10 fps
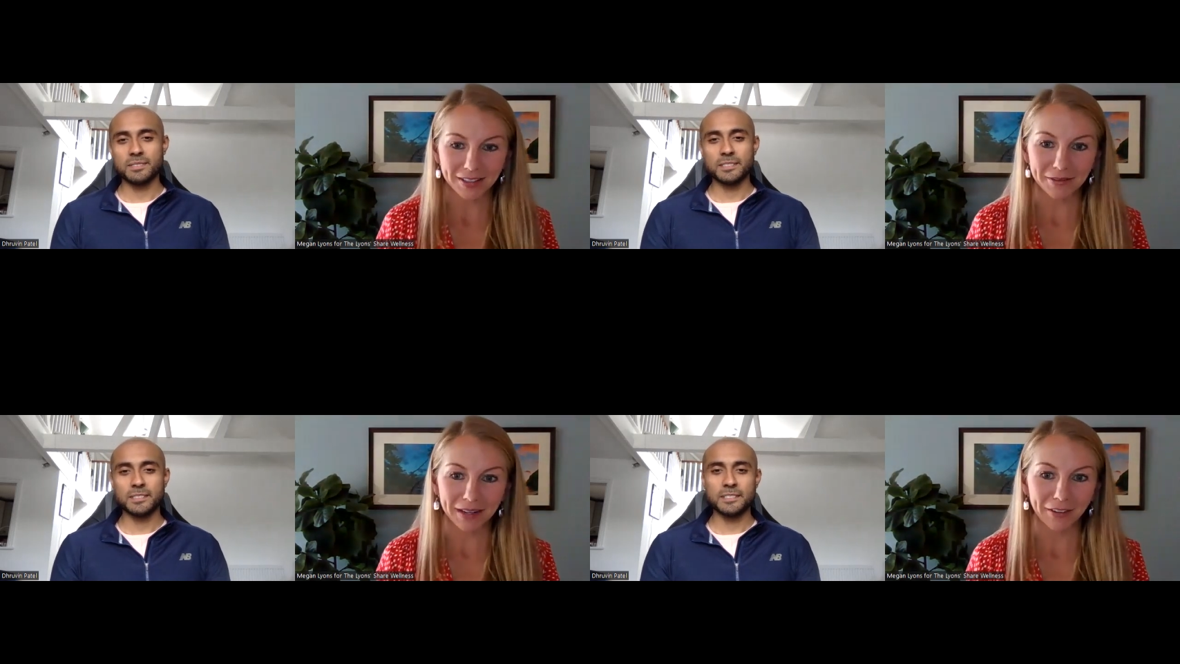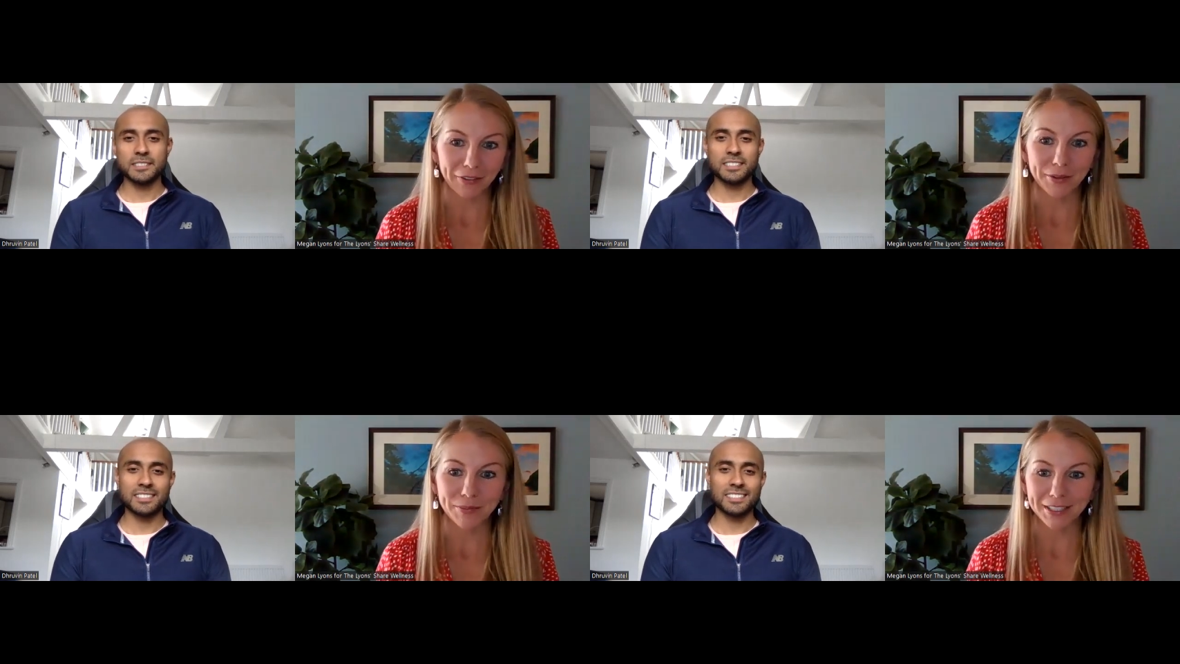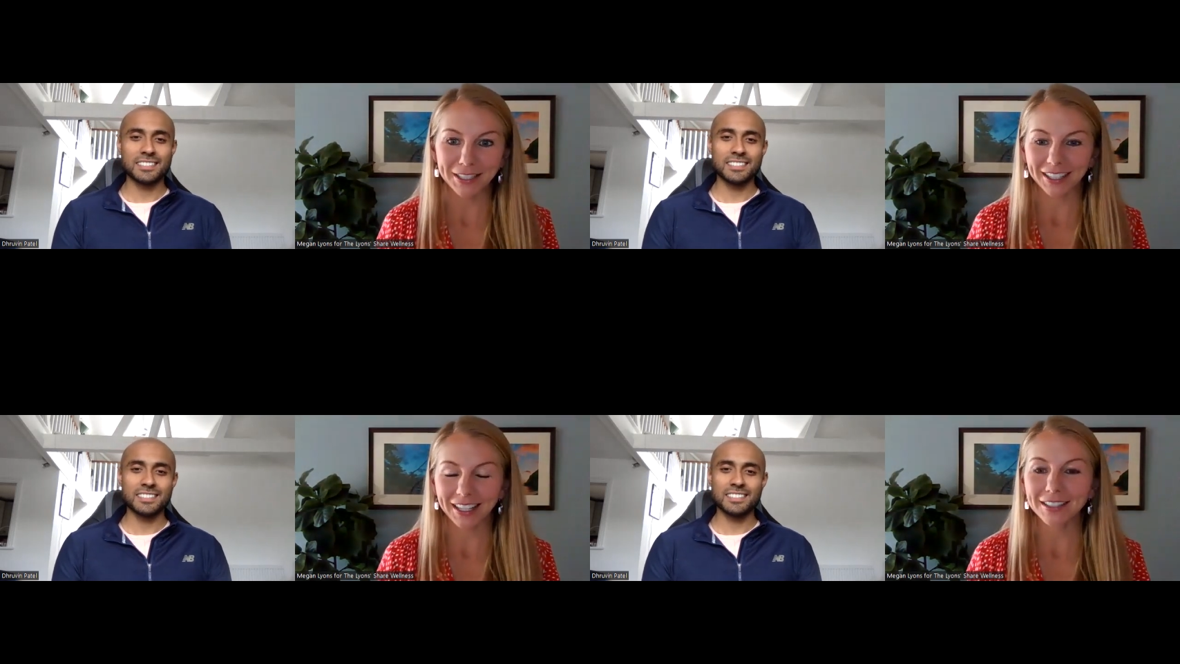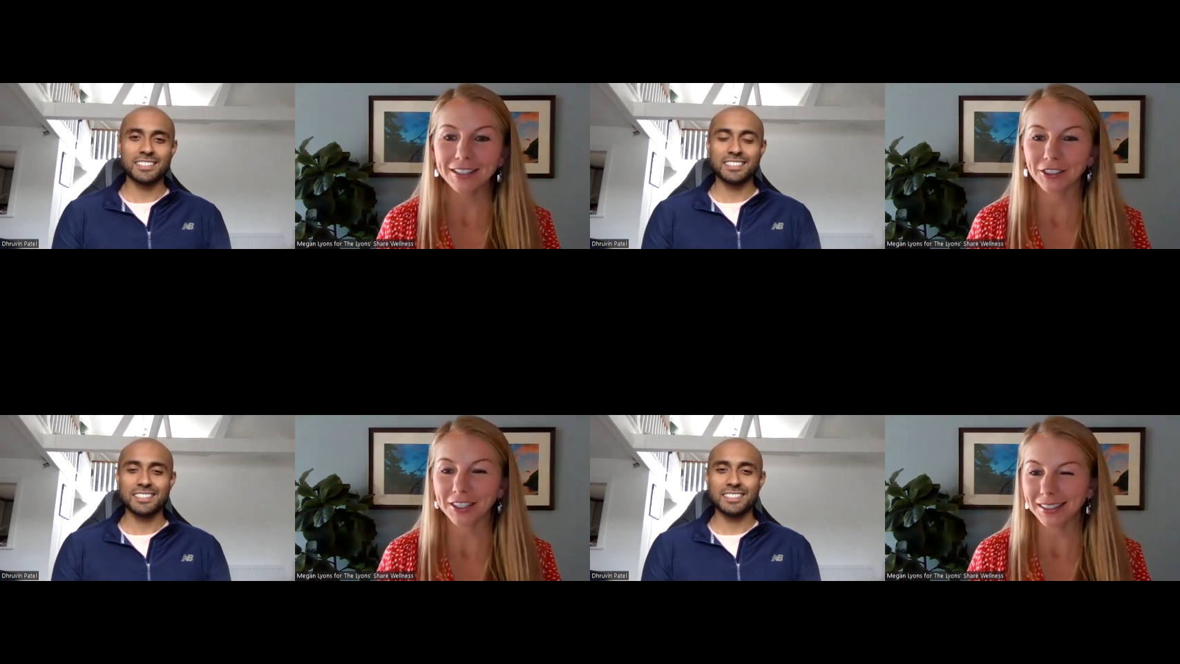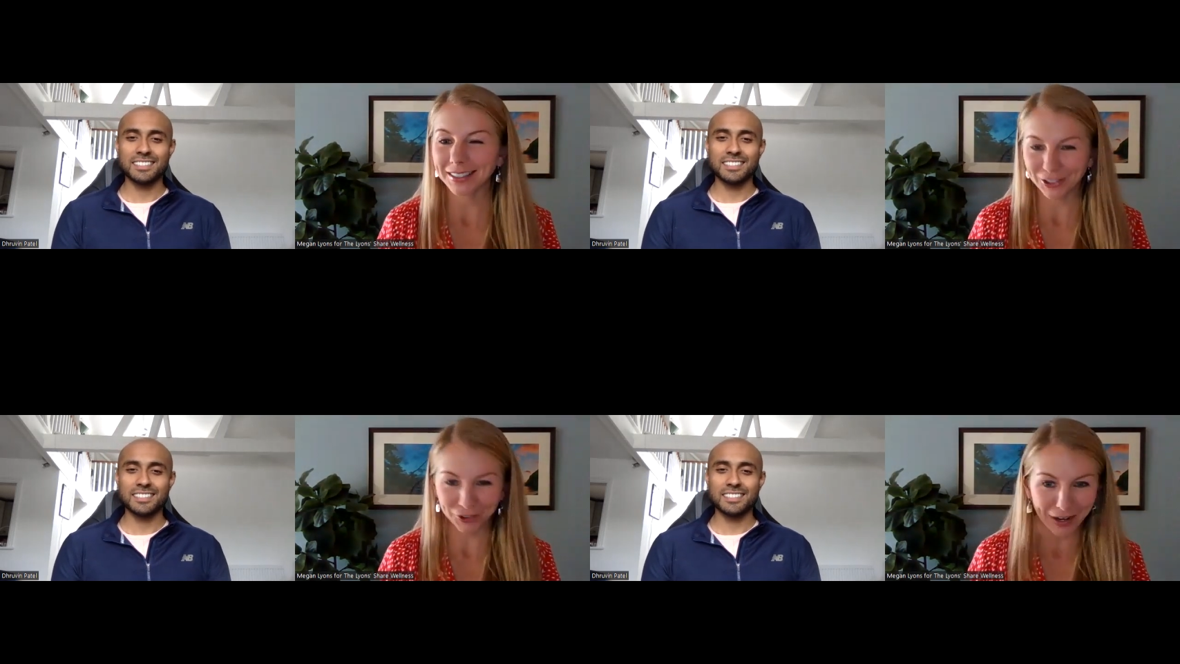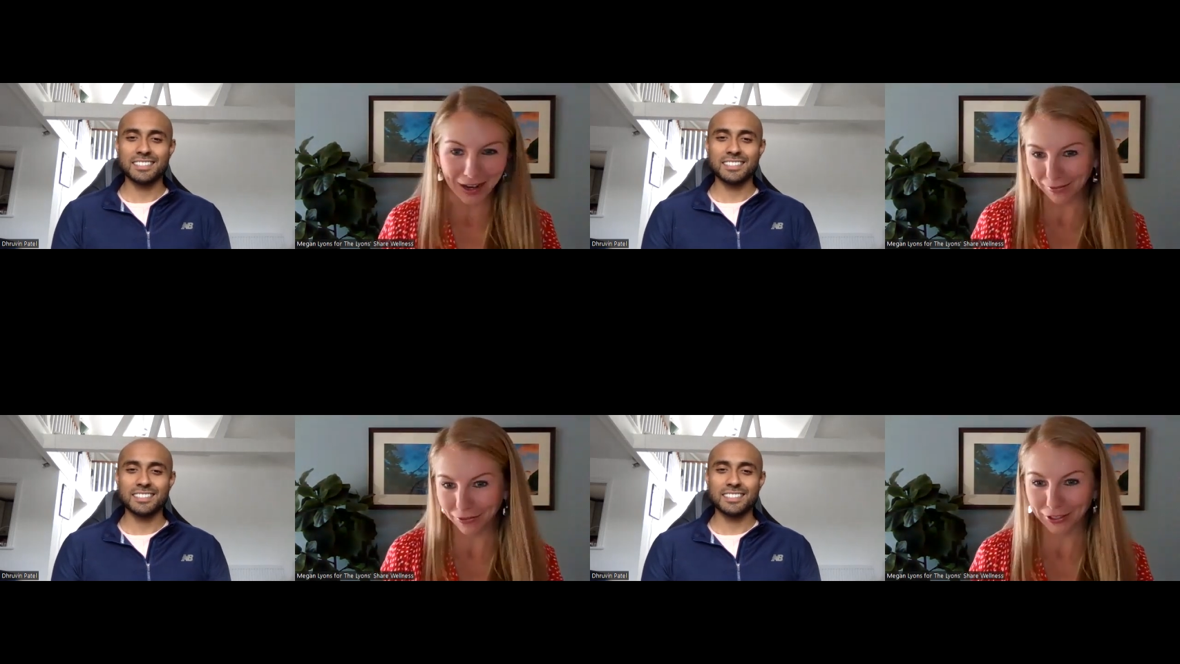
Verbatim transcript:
Speaker 1: us away from staring at screens straight